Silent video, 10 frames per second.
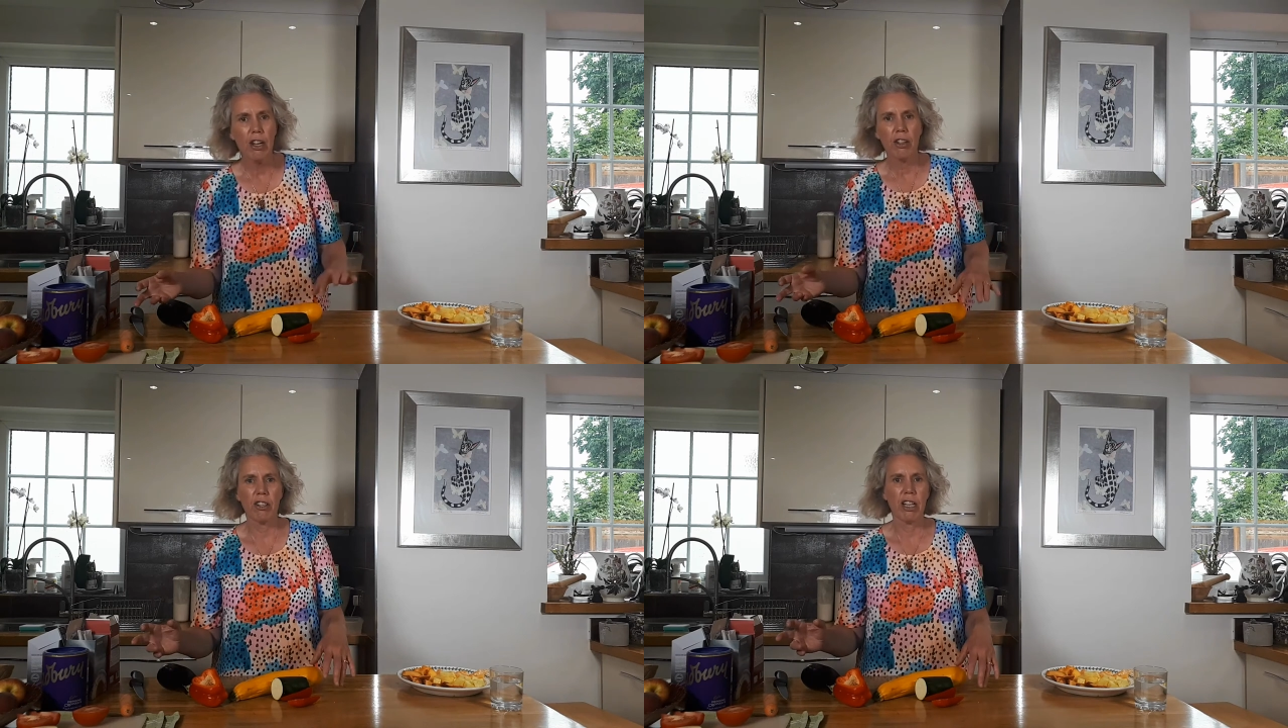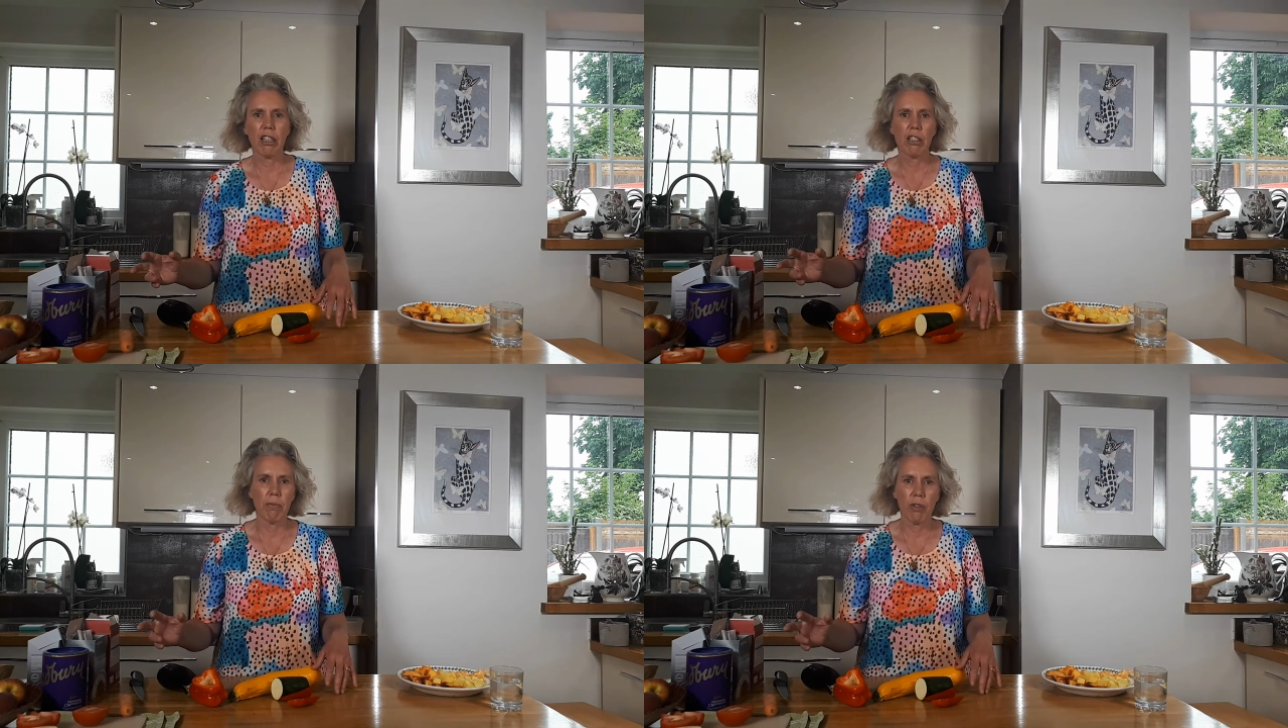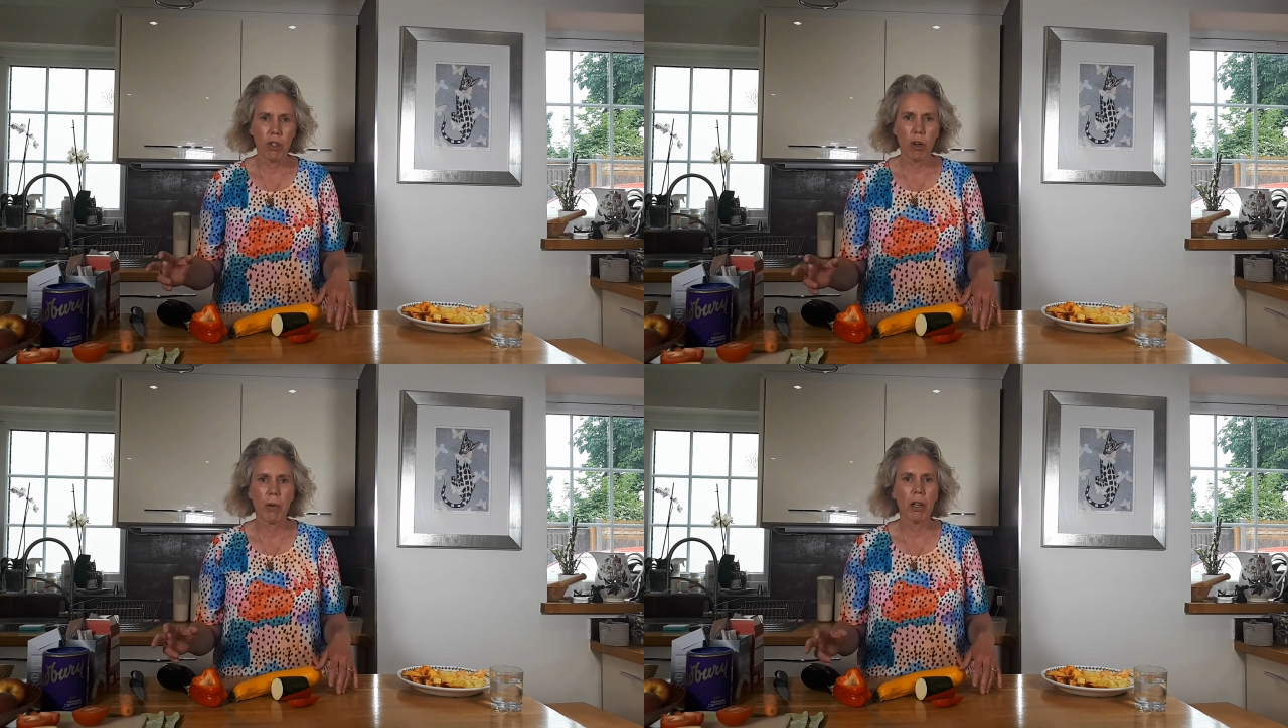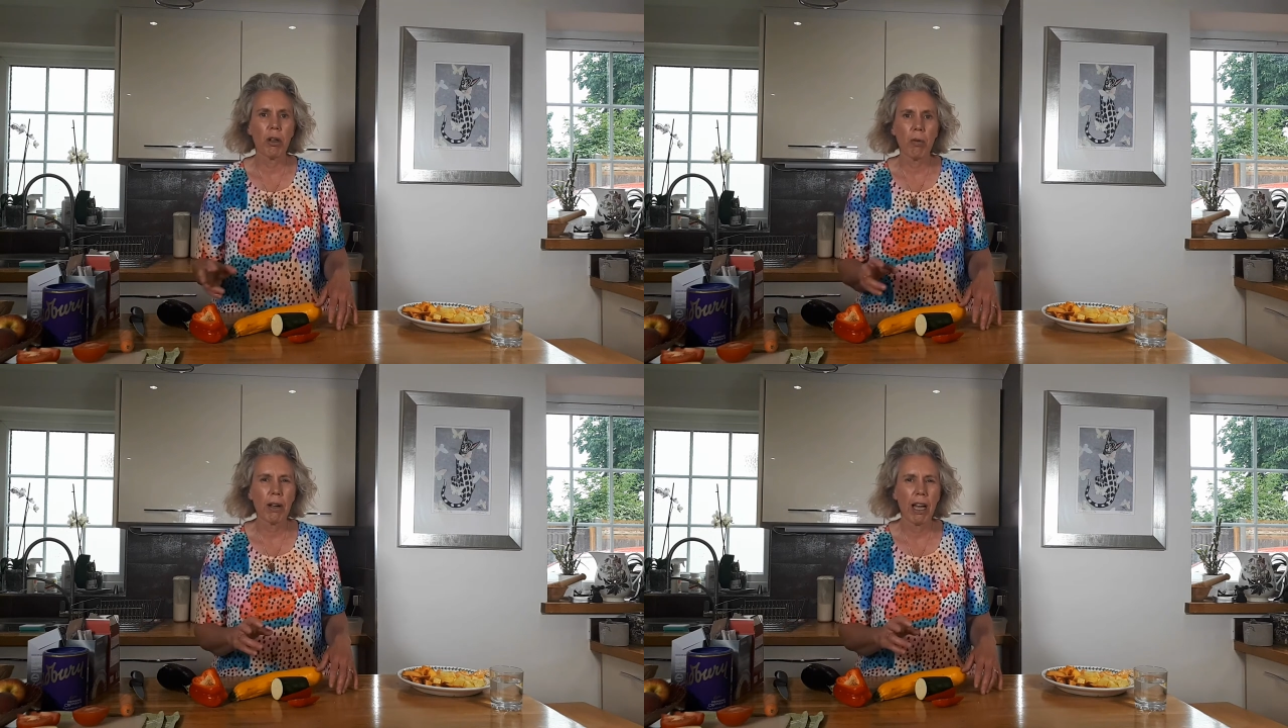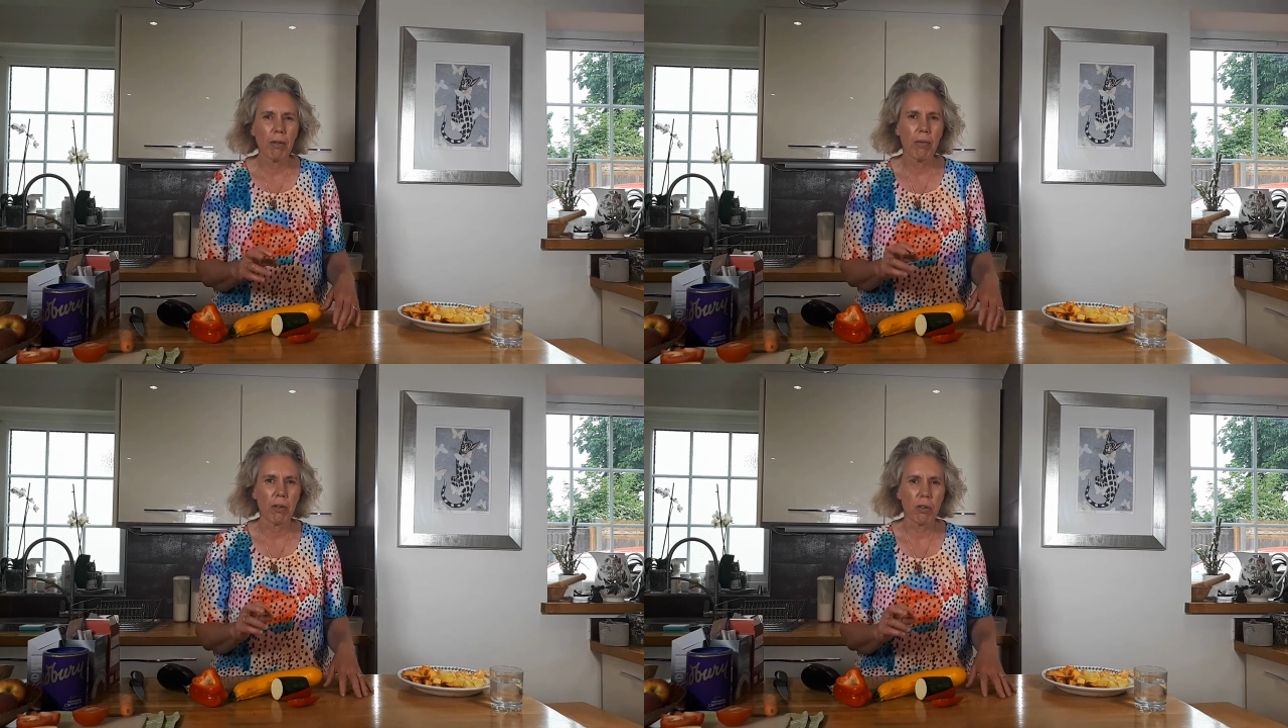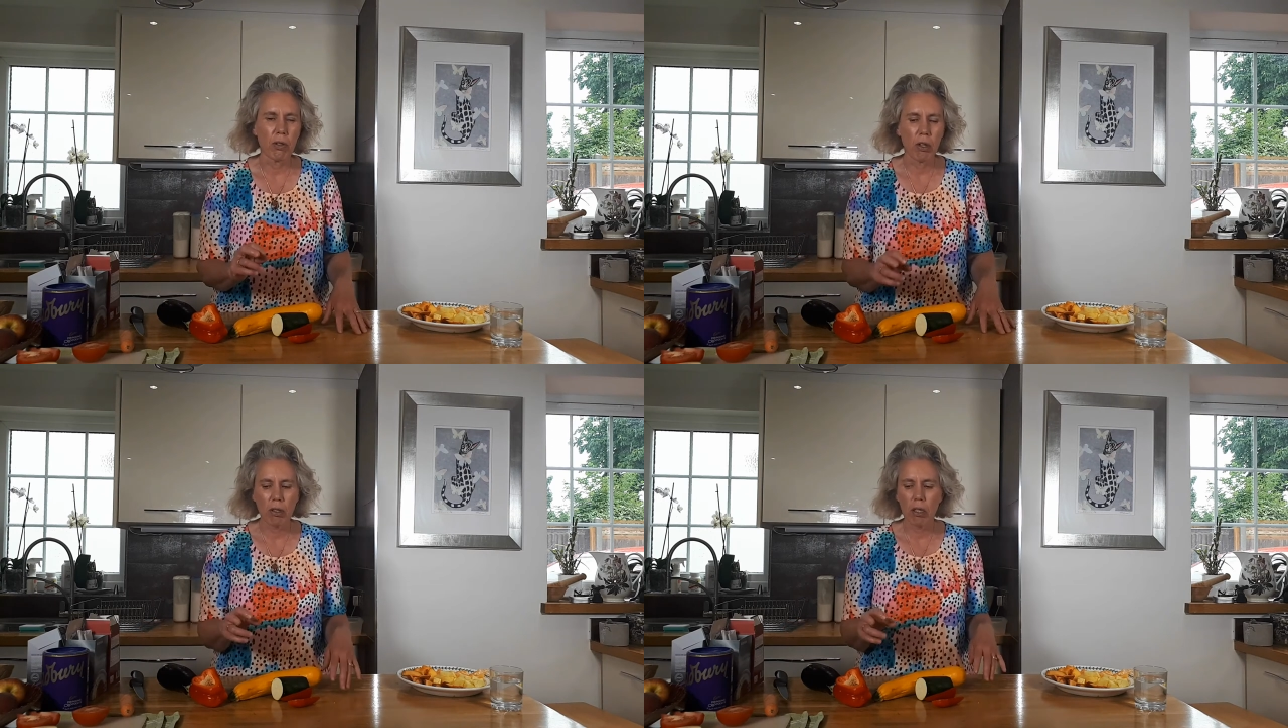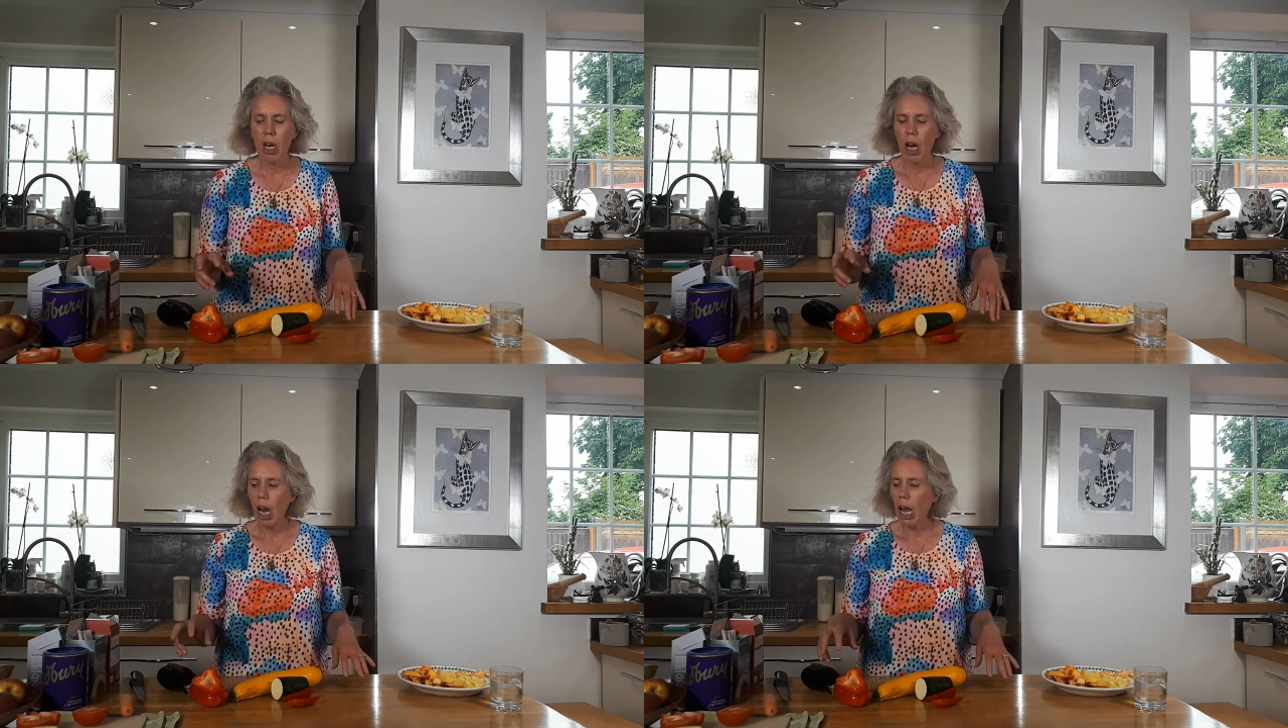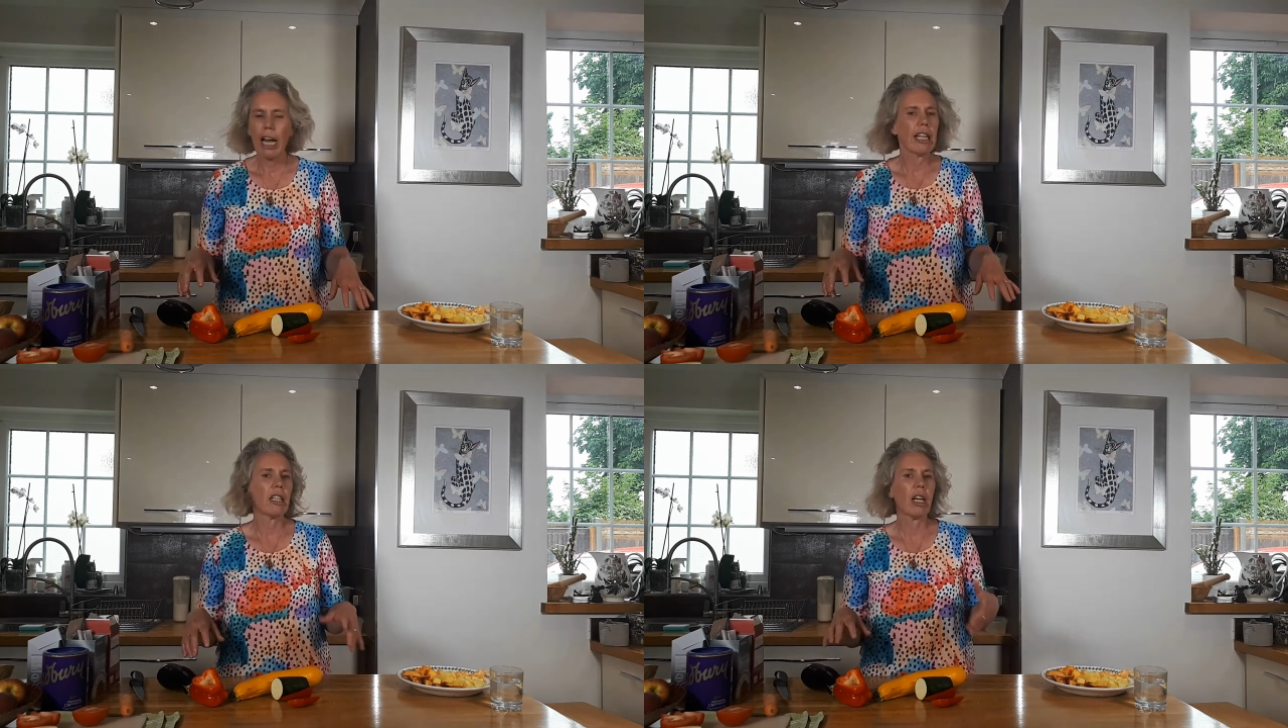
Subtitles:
just add some stock cube, careful of the salt, and